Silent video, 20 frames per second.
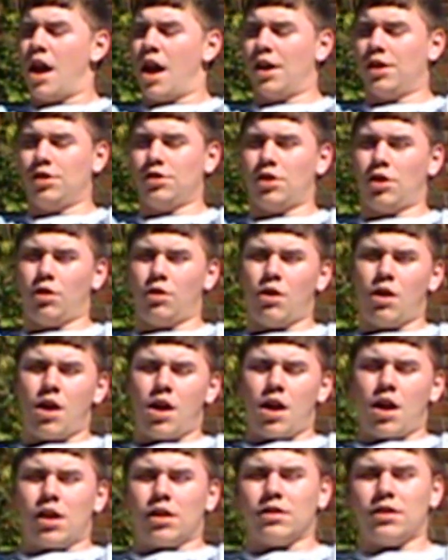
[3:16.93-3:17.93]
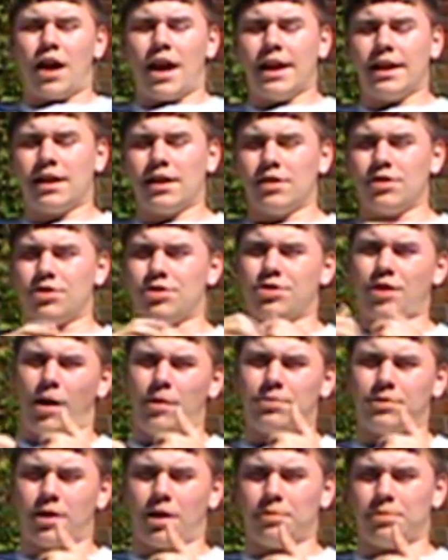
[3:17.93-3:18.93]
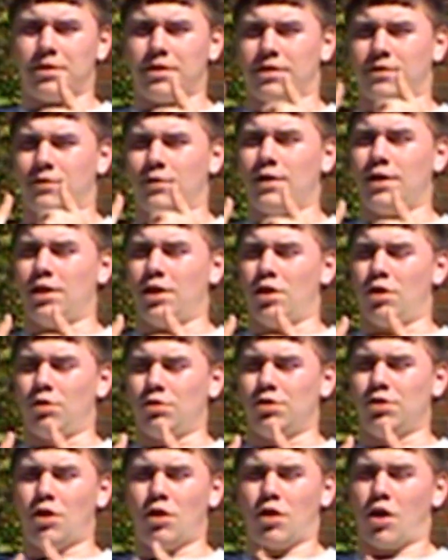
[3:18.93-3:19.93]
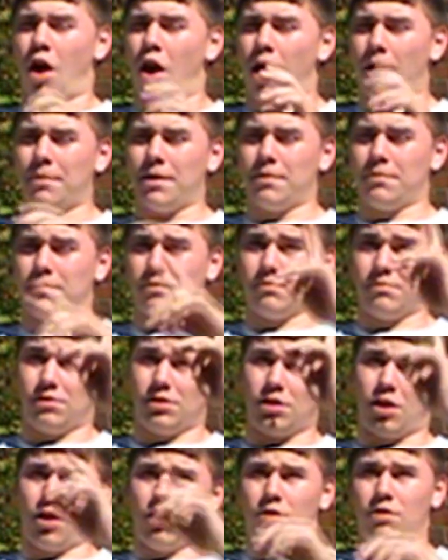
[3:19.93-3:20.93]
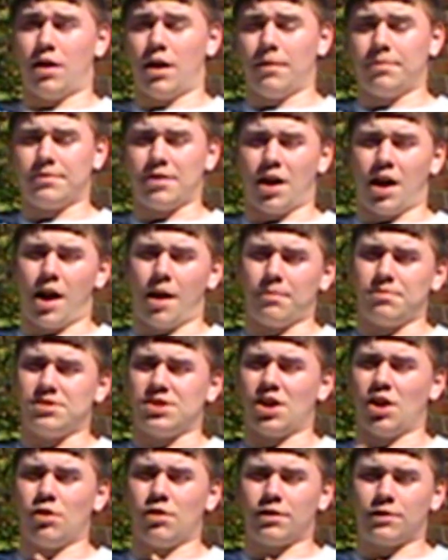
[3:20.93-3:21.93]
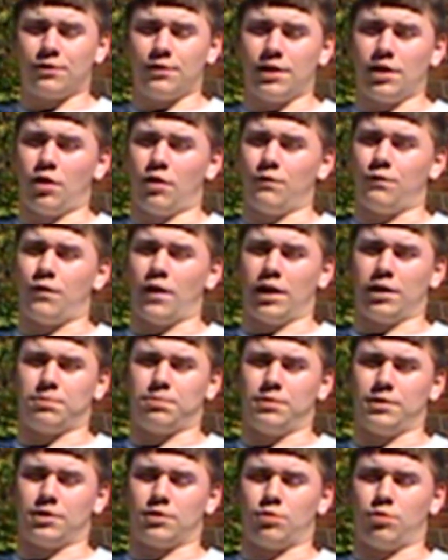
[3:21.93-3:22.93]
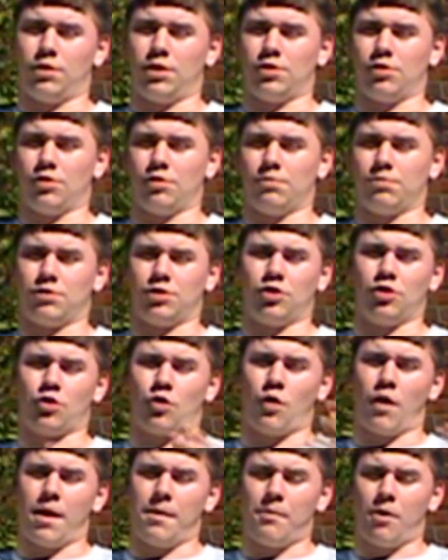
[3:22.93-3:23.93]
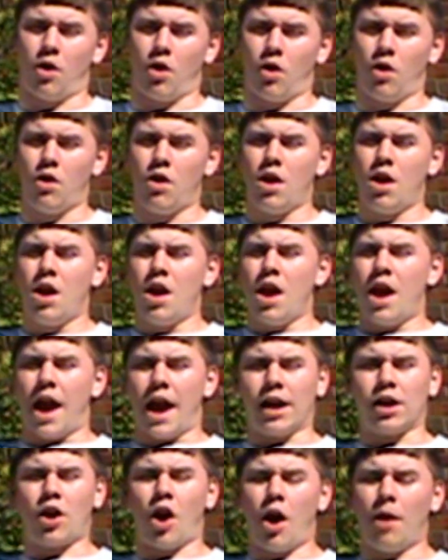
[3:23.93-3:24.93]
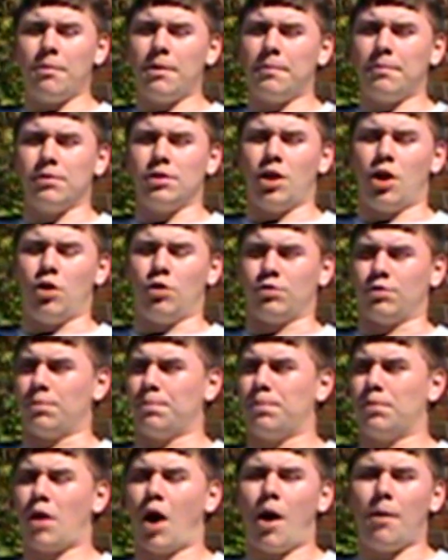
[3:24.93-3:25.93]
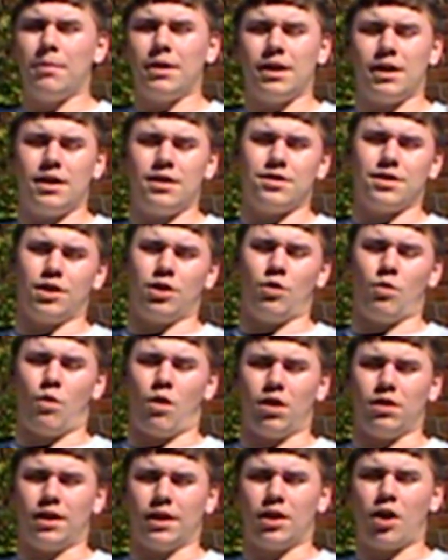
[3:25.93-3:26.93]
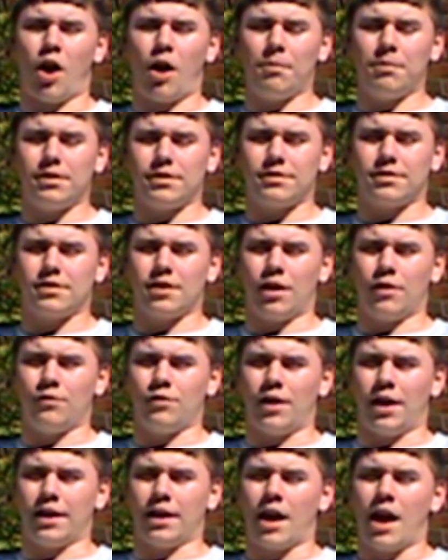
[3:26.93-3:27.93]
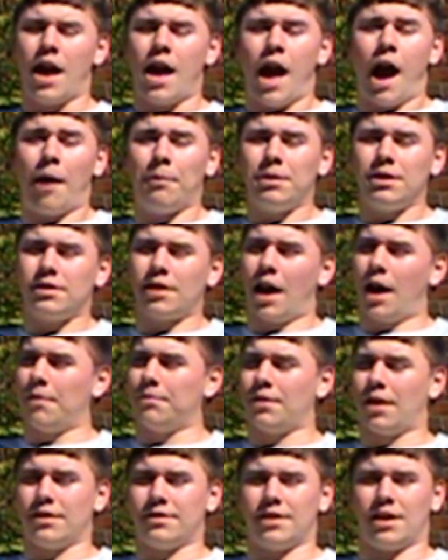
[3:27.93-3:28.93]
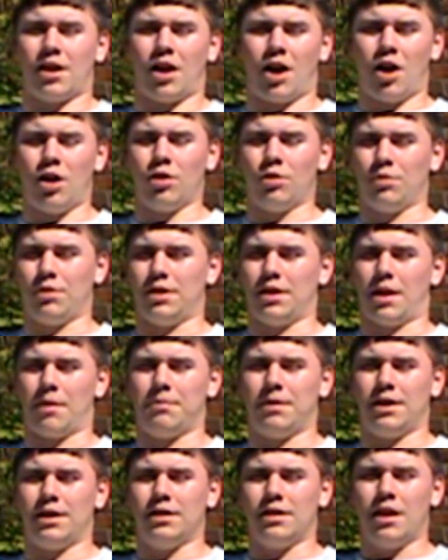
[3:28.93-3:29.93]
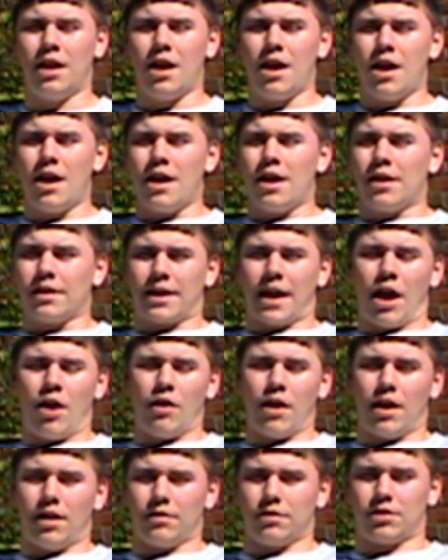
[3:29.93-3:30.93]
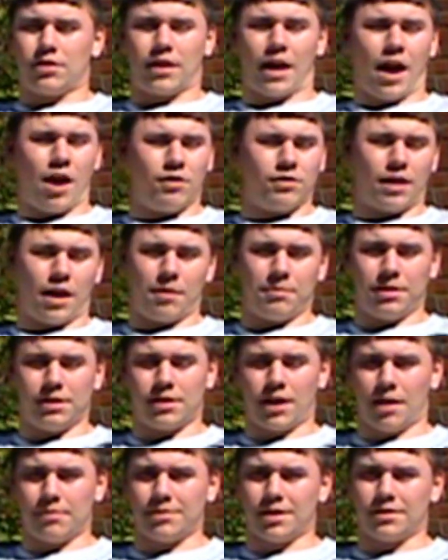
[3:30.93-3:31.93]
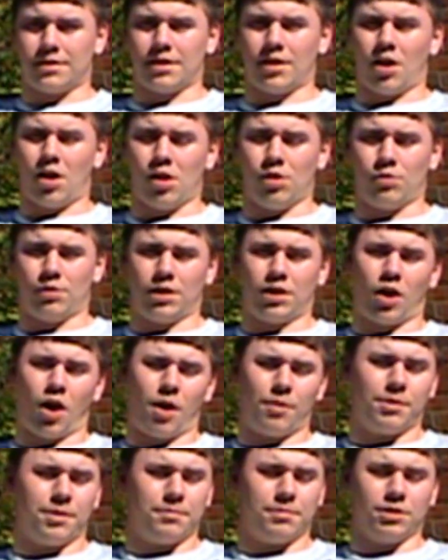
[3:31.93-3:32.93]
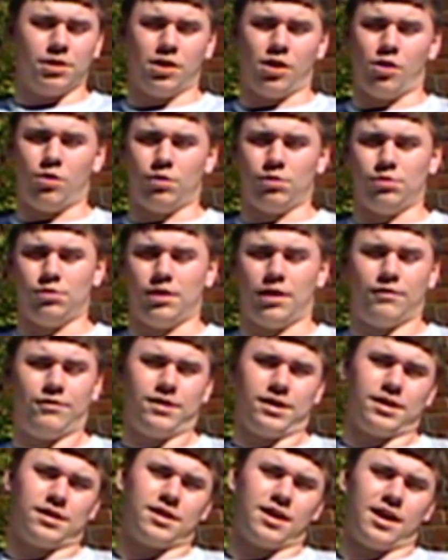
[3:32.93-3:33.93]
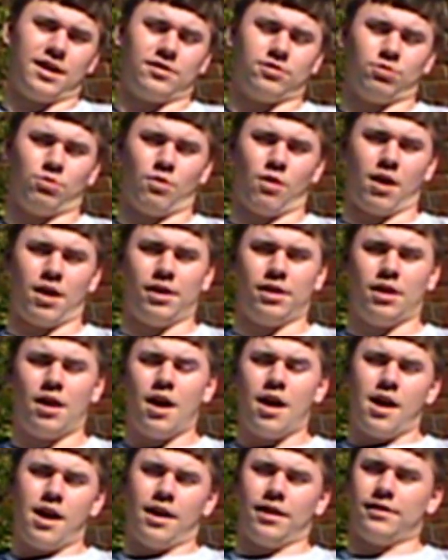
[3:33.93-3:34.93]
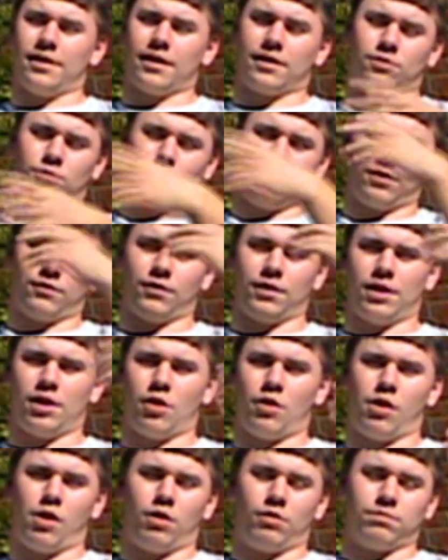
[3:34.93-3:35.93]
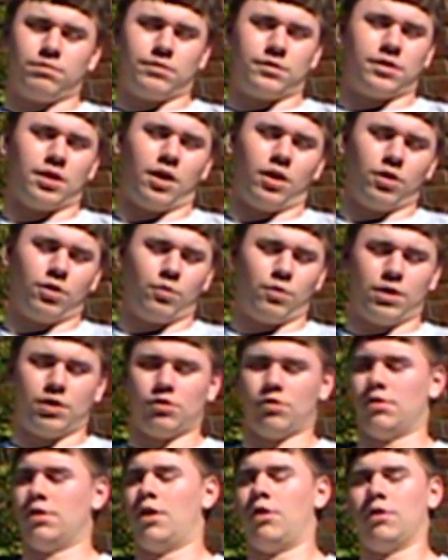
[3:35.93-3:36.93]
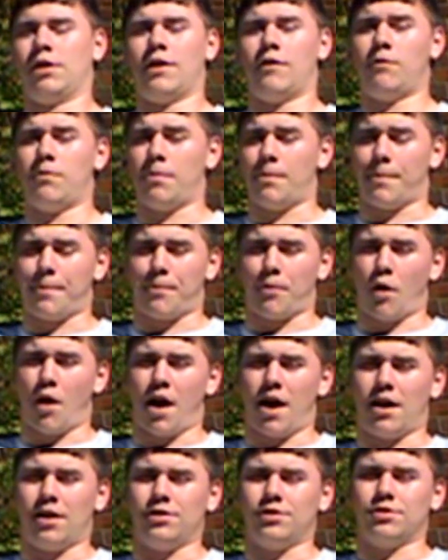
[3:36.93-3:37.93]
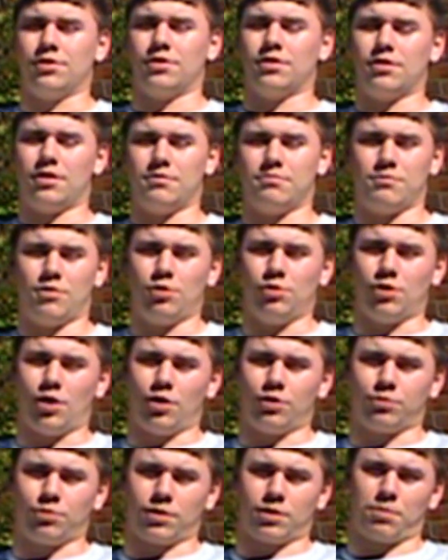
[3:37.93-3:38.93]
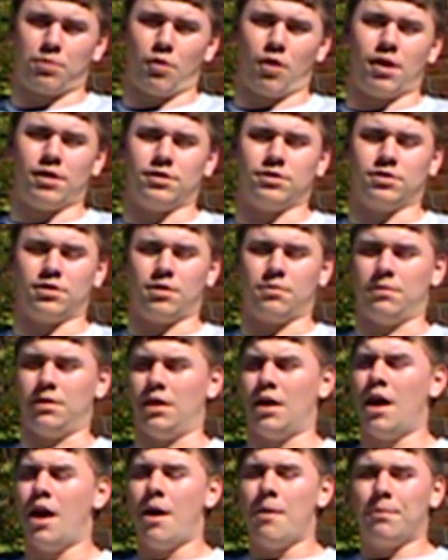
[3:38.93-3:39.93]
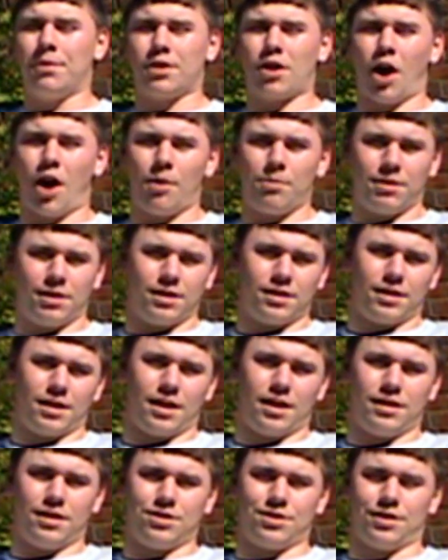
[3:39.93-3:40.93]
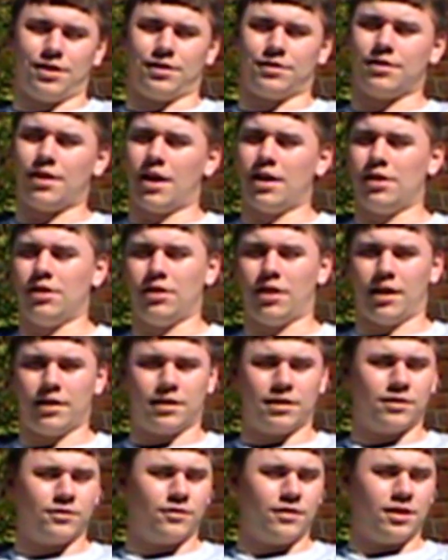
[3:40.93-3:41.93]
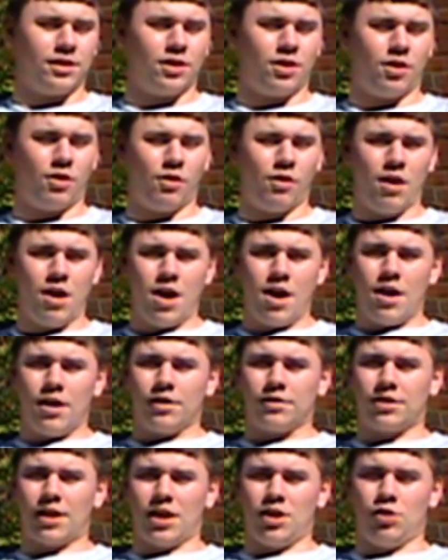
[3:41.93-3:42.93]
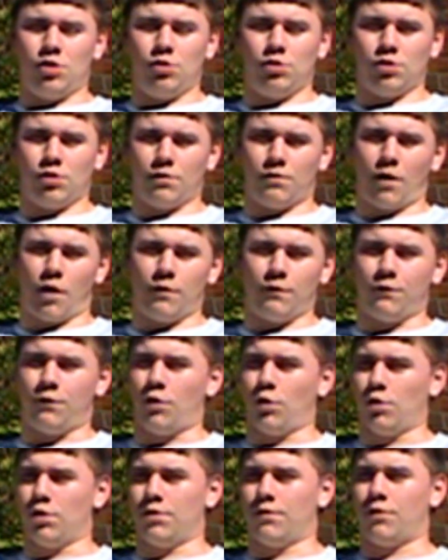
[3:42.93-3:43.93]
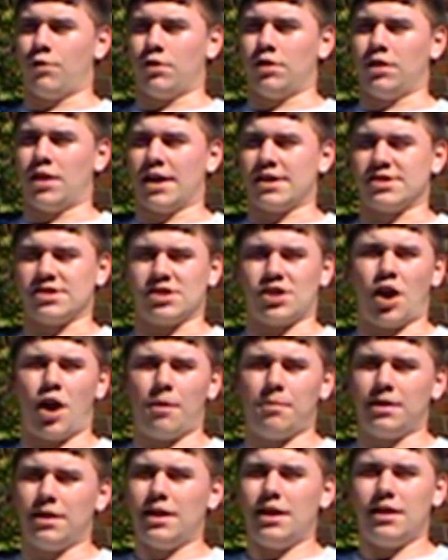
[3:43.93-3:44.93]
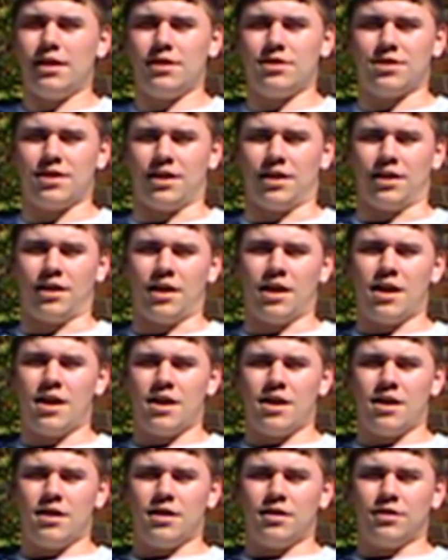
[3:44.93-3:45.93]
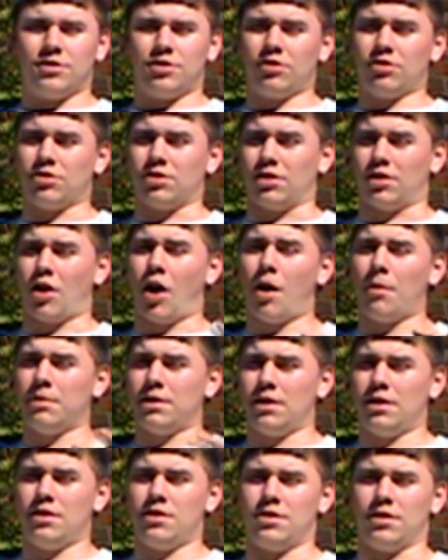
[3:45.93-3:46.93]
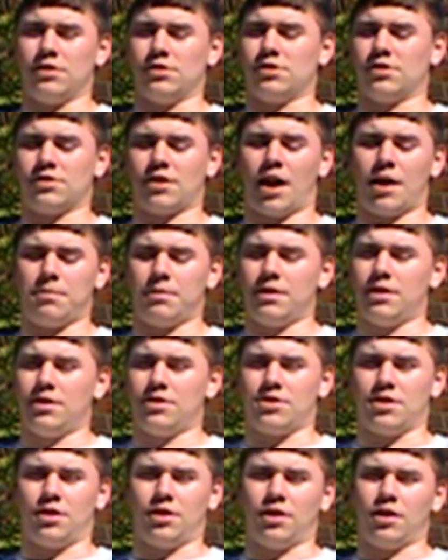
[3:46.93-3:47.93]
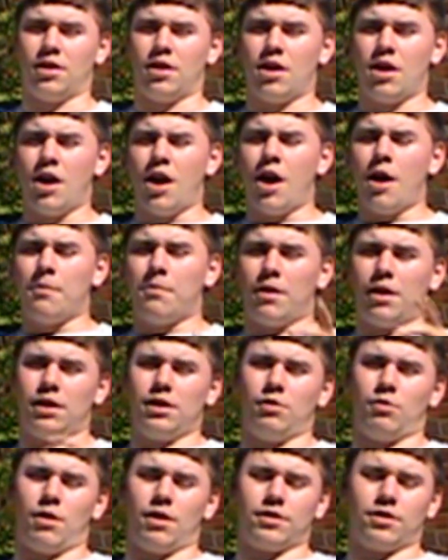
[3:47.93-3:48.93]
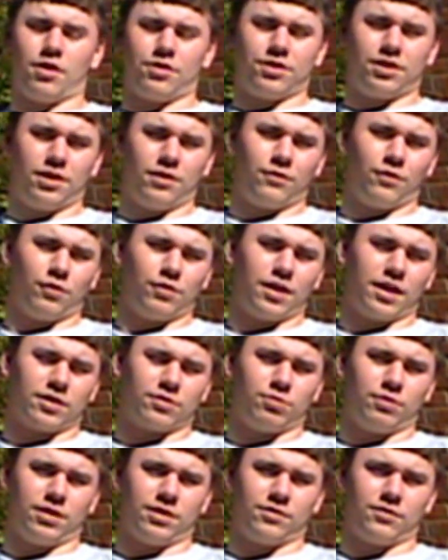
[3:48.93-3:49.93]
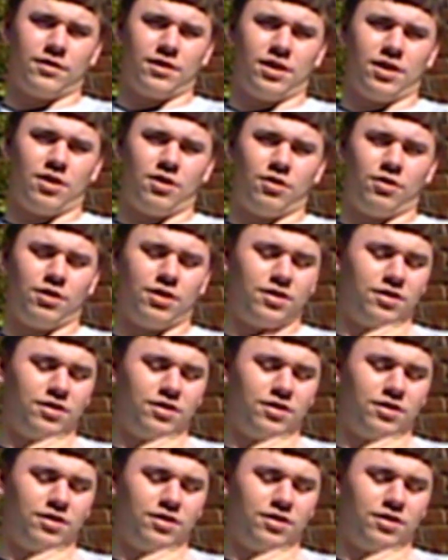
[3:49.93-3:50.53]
And, you know, like and thumbs up this video. You know, comment, you know, up top. Share this video on Facebook, Twitter, to your grandma and comment below, comment anything you want. Like, comment stuff like how many times I said Halloween. I mean, count count how many times I said Halloween. Comment below, and if you get the answer right, in next week's video, I'll tell the winner and I'll give them a prize. Who knows what the prize is going to be. But comment anything. Say you like this video. Say who you're voting for for the election. Comment anything. Seriously, comment anything. Just type anything. But anyways, I'll see you for next week's video.